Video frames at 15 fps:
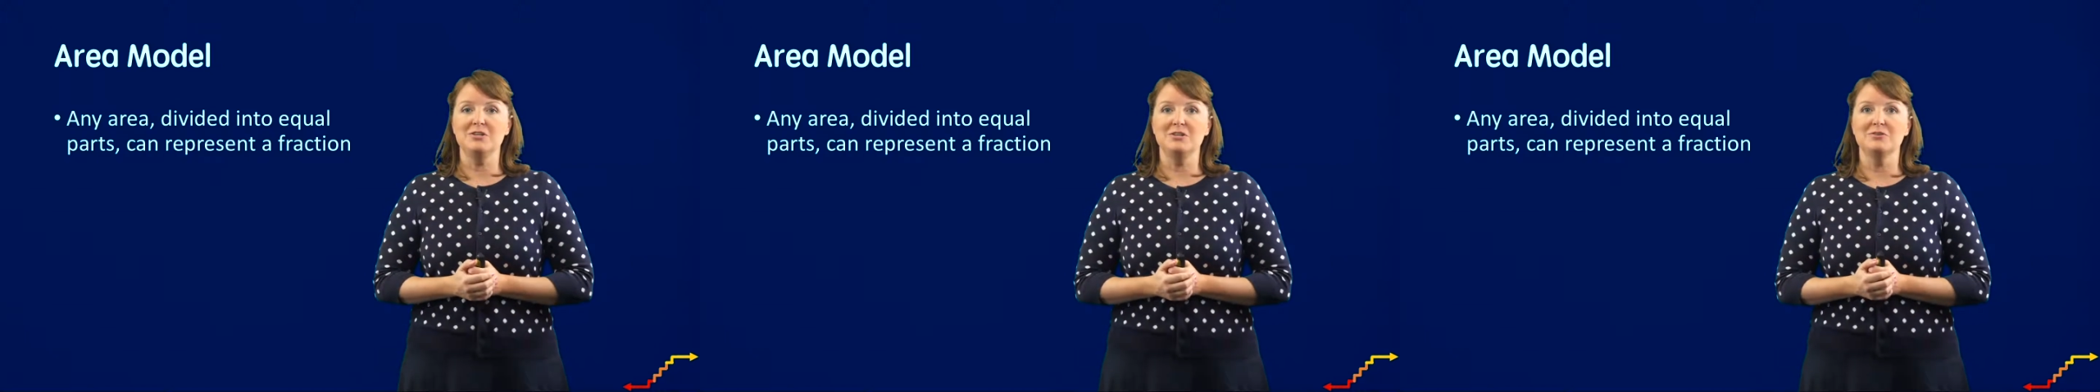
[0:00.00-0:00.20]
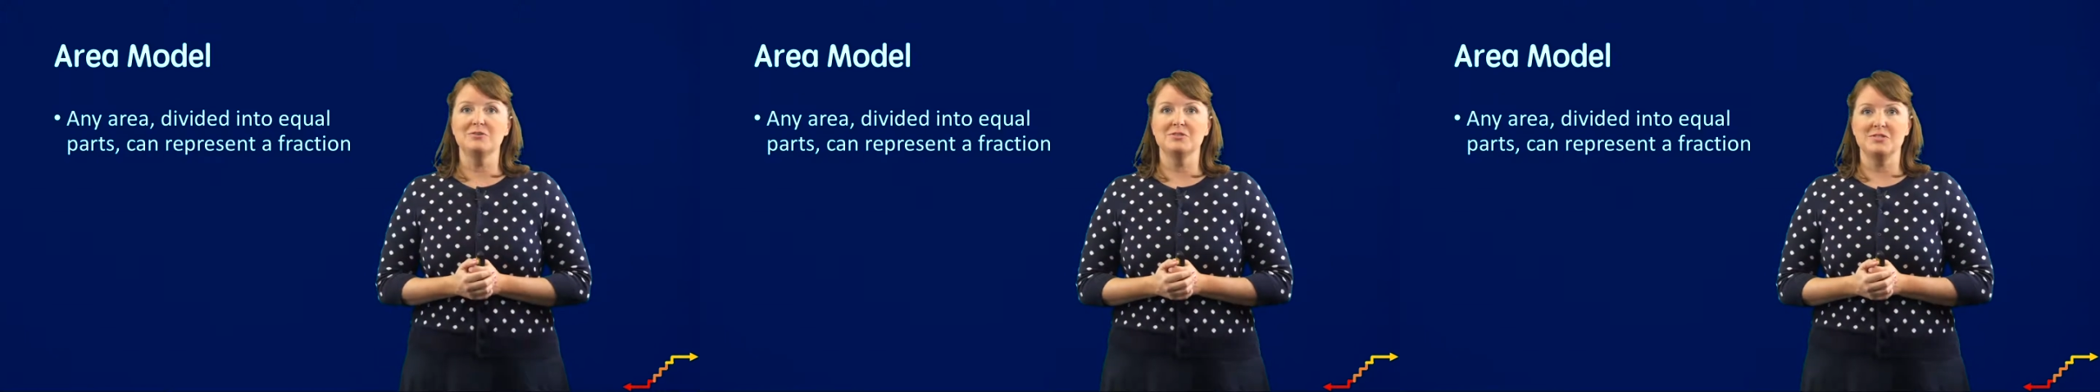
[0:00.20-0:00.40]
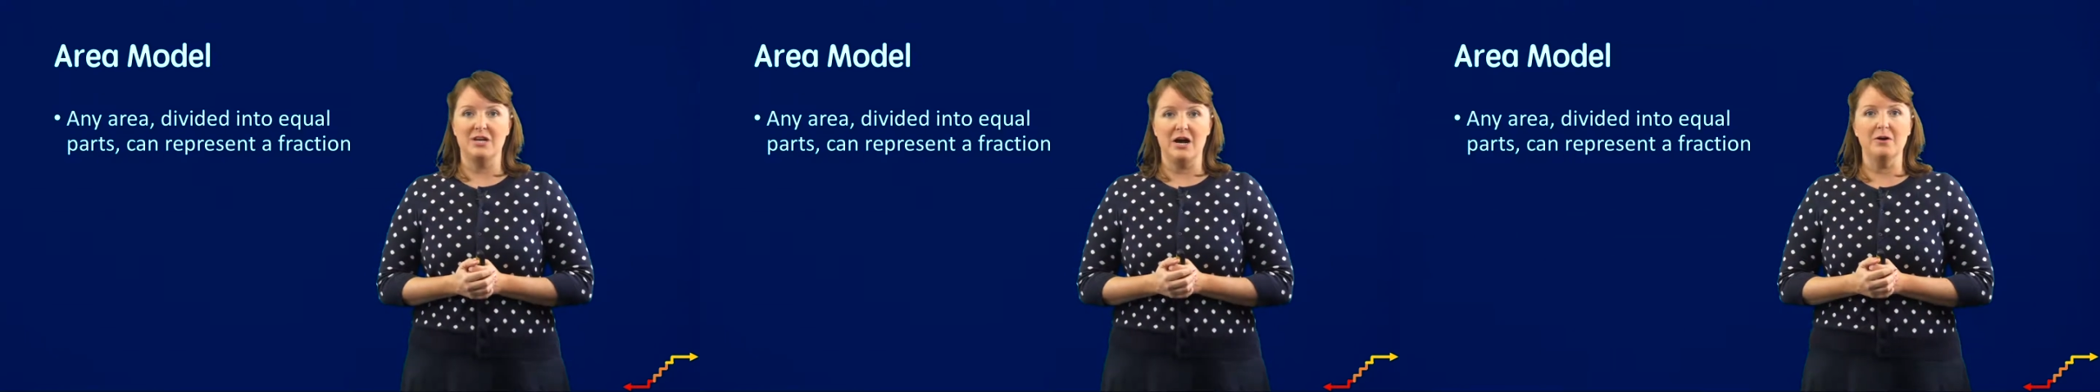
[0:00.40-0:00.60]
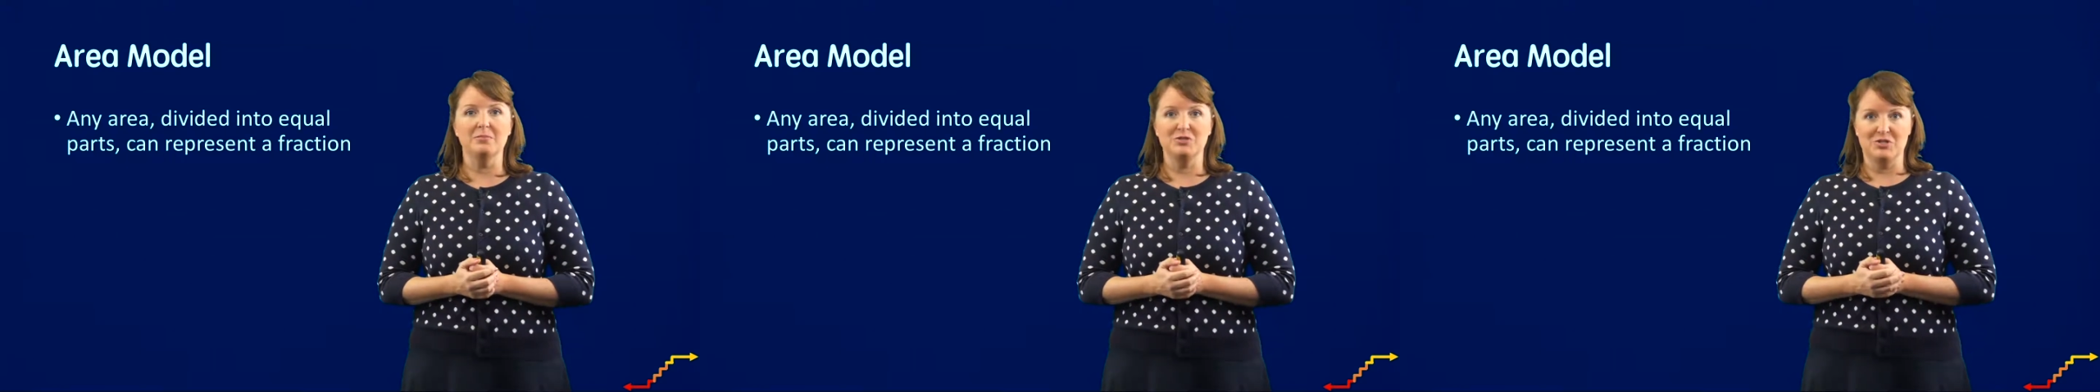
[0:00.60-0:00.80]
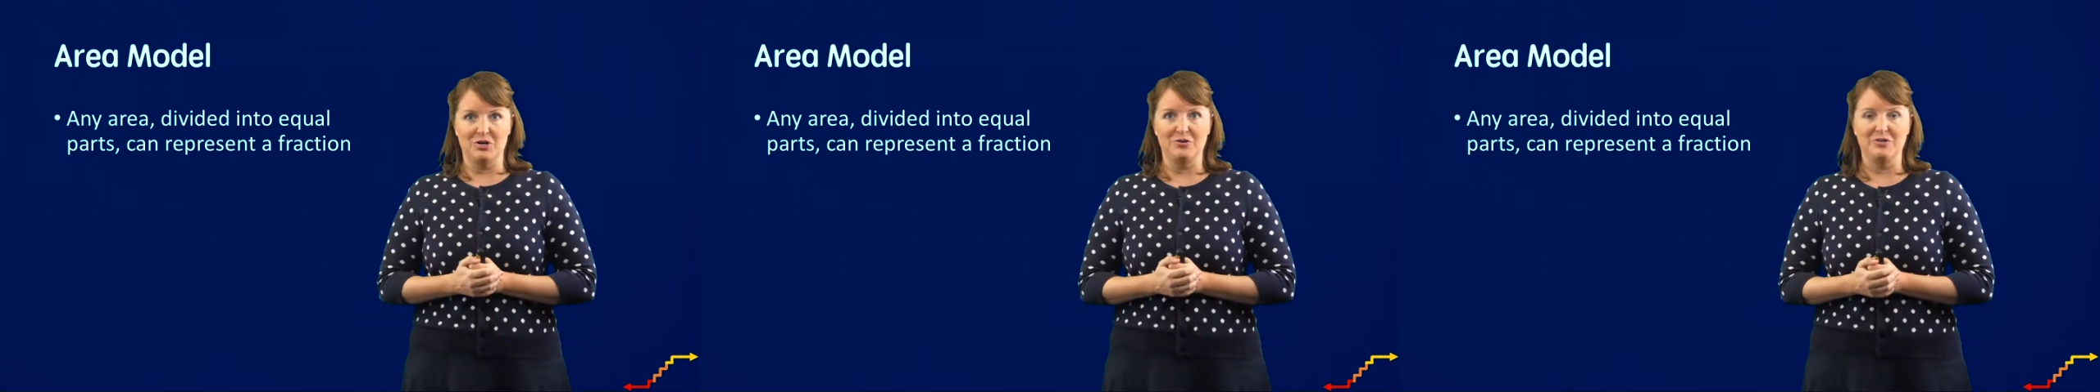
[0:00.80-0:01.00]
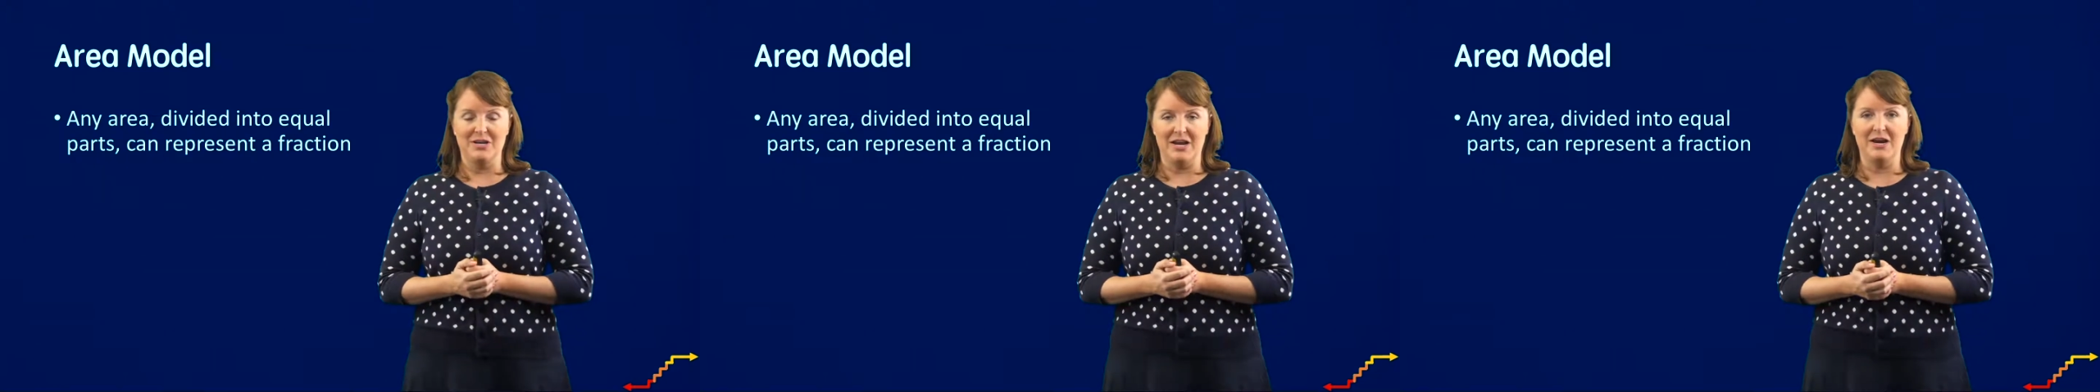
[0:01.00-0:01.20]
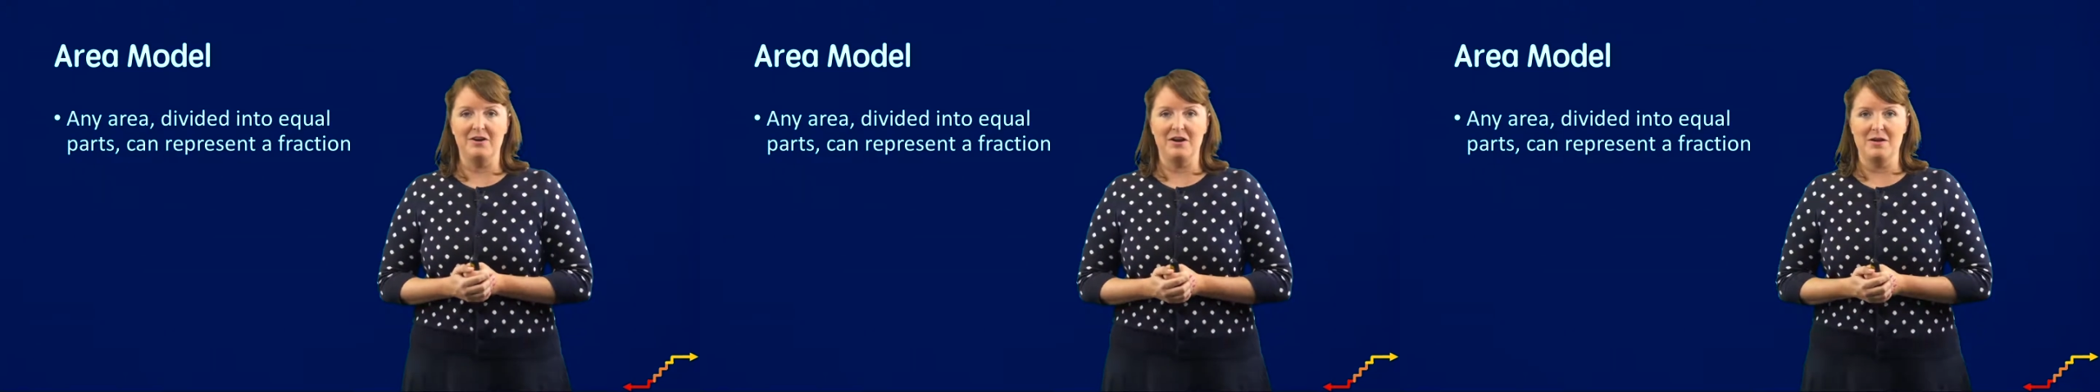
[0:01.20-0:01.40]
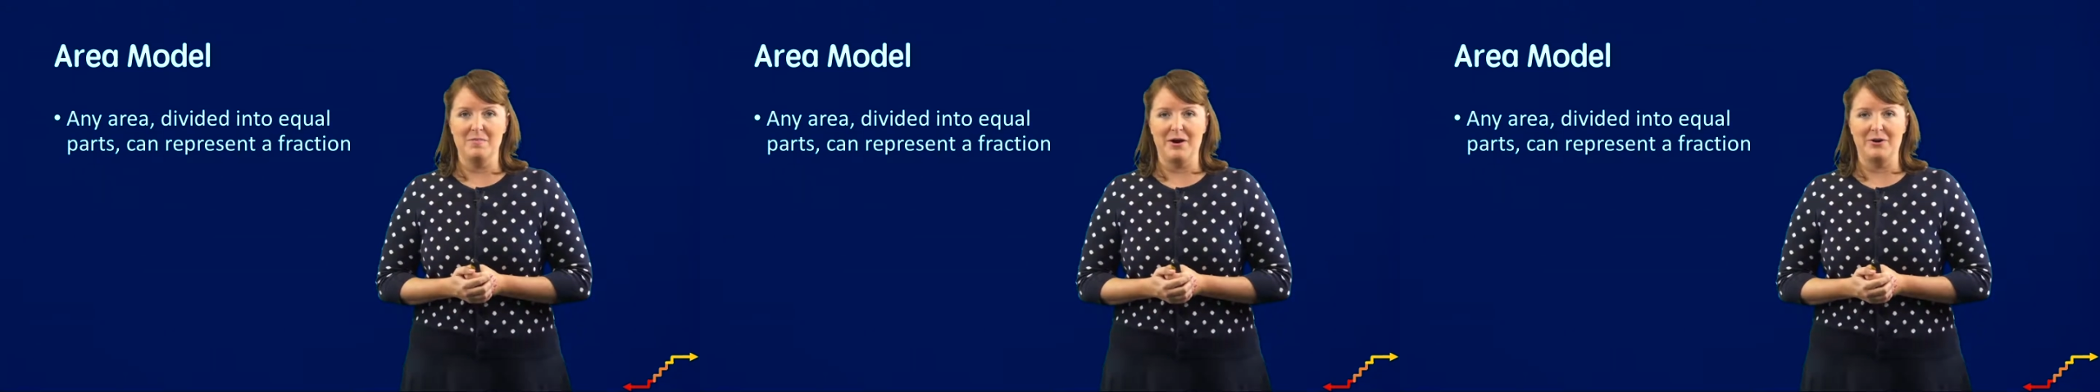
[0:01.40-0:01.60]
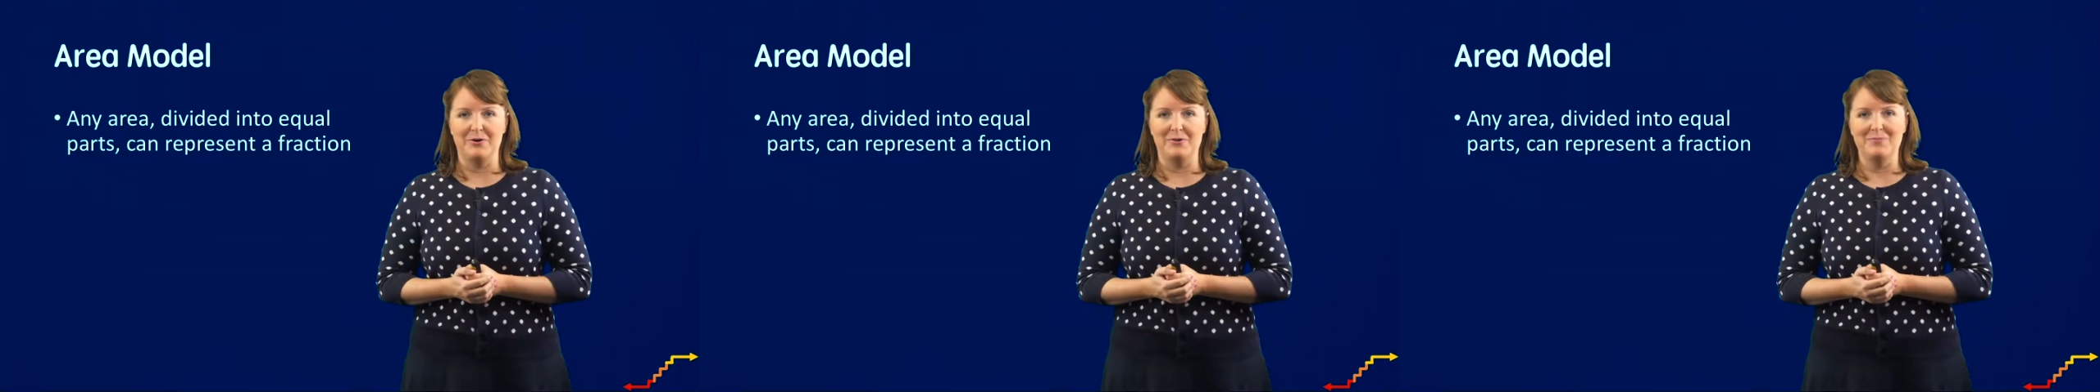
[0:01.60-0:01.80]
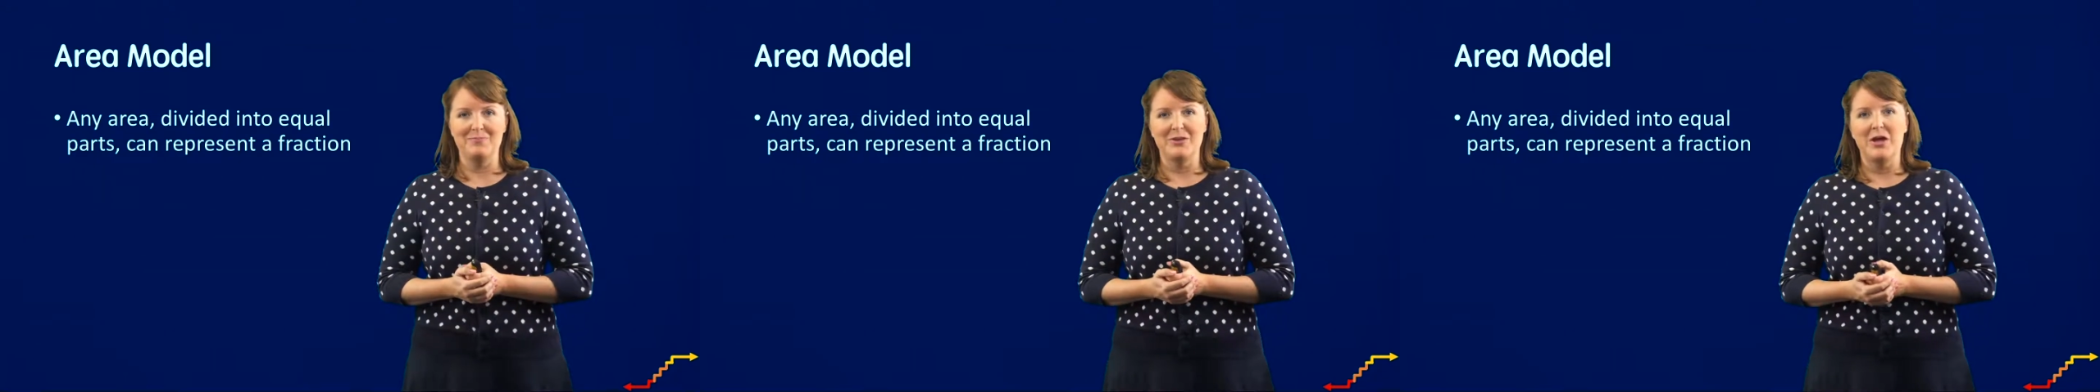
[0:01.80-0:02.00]
use to help show the area
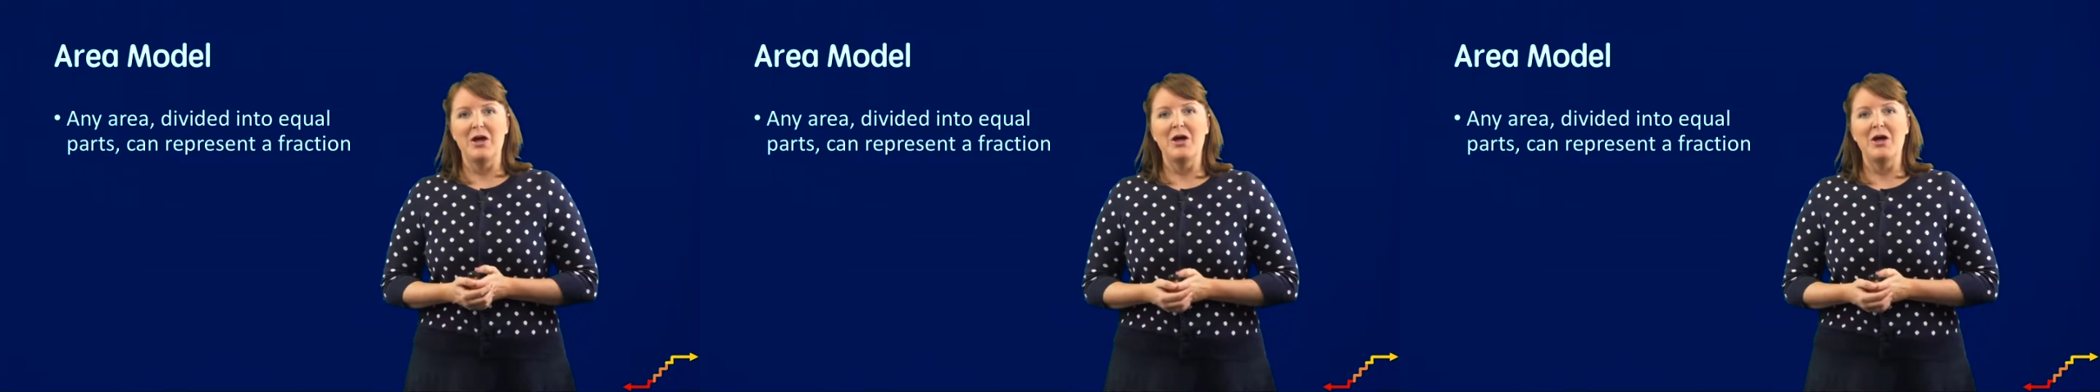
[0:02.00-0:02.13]
model.